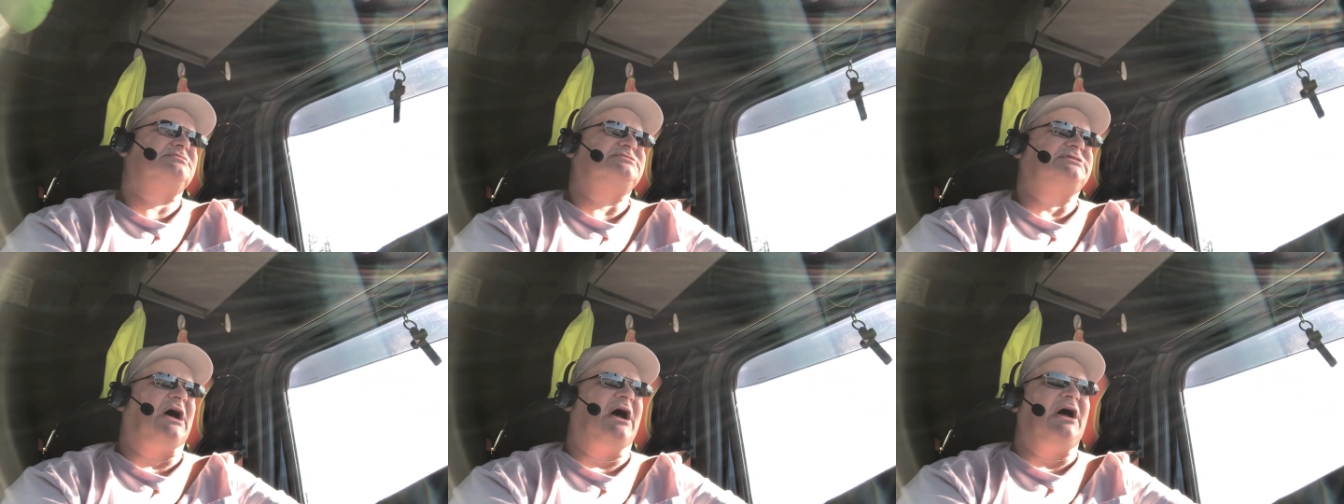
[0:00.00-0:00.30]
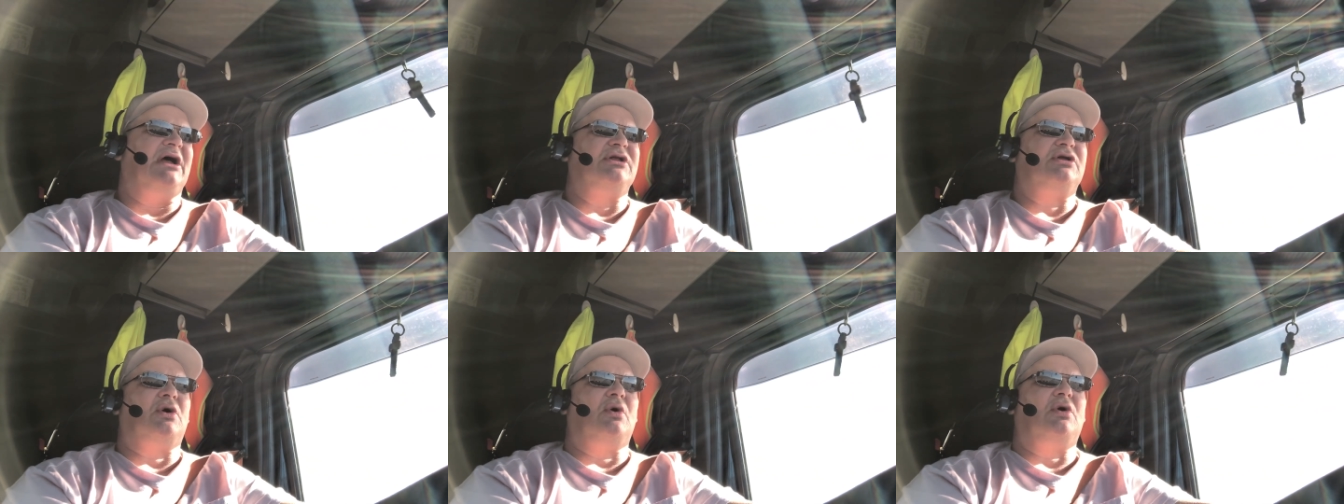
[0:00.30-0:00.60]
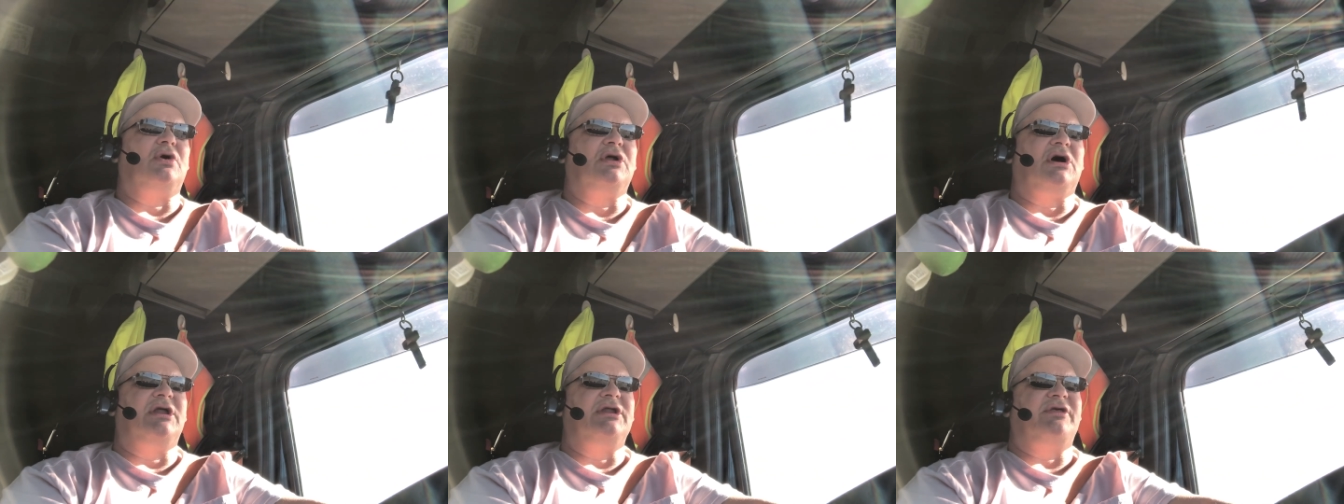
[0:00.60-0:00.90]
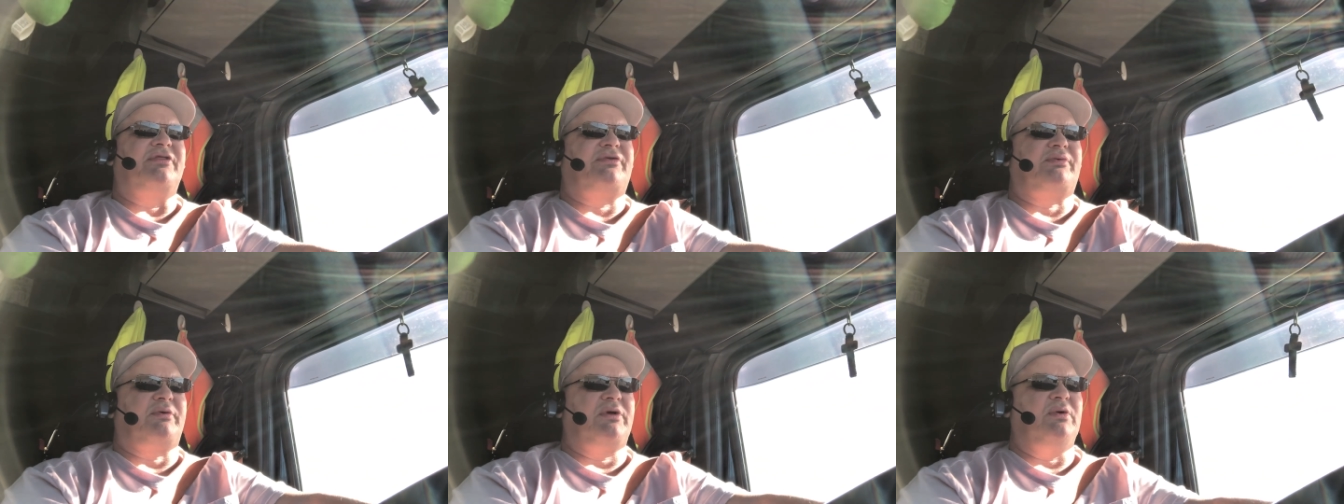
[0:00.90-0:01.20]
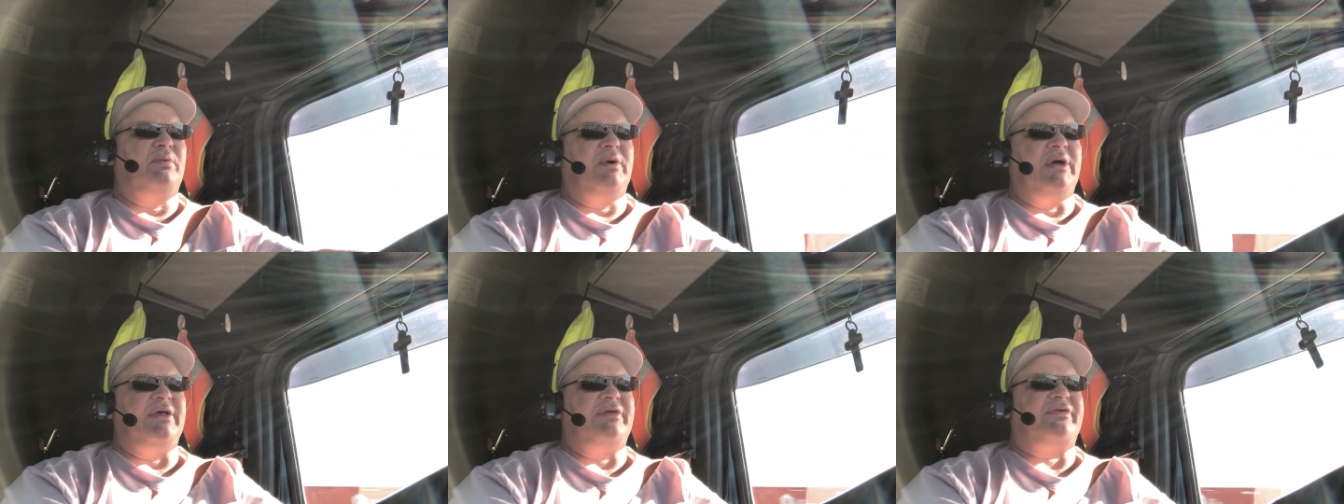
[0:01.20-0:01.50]
darn going on to
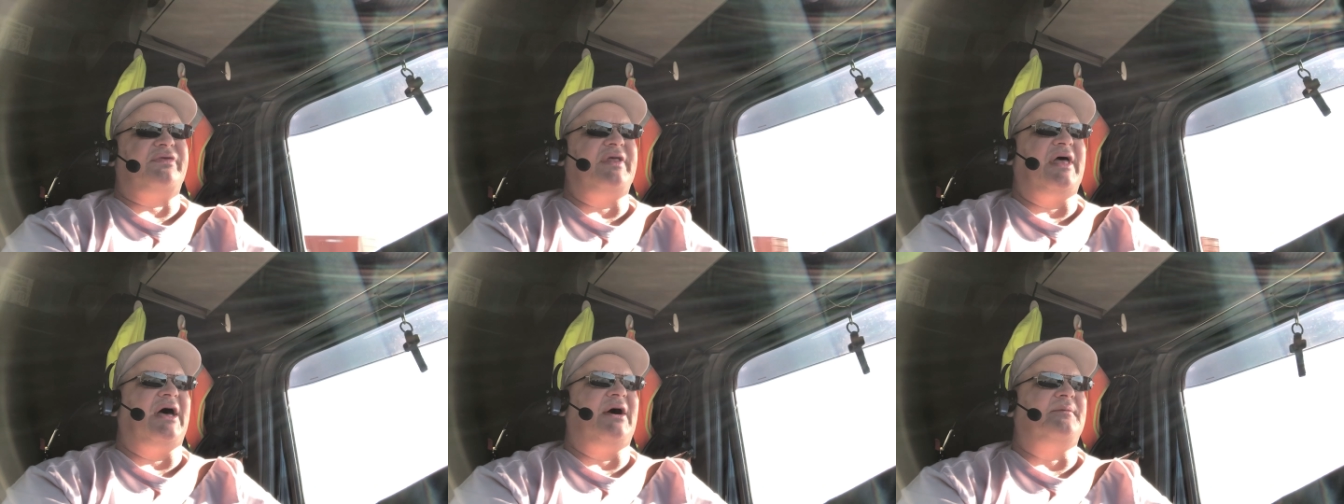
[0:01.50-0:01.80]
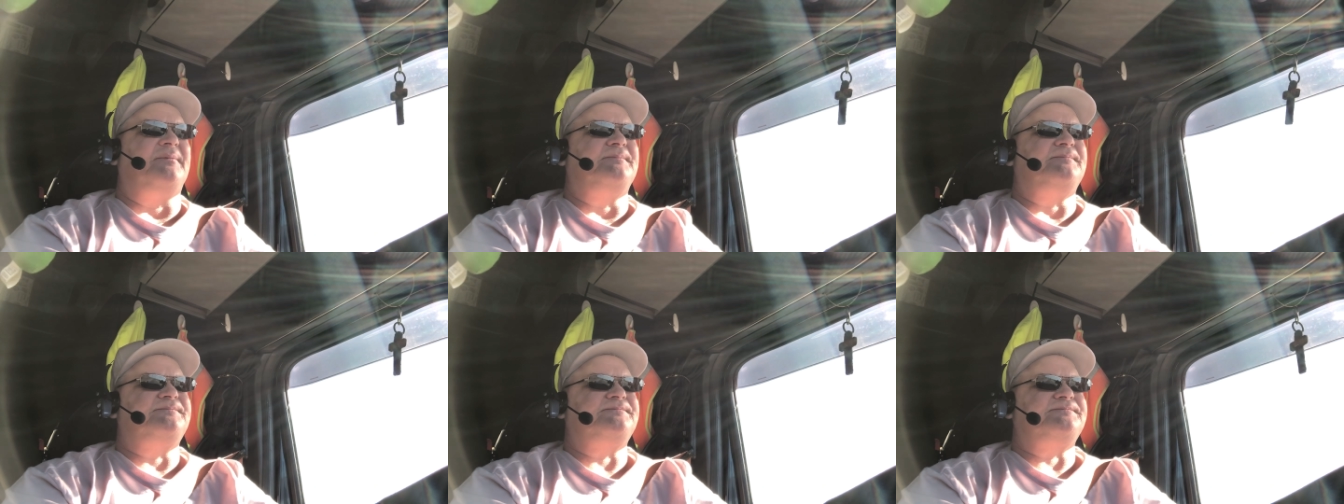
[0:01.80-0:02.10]
three weeks now.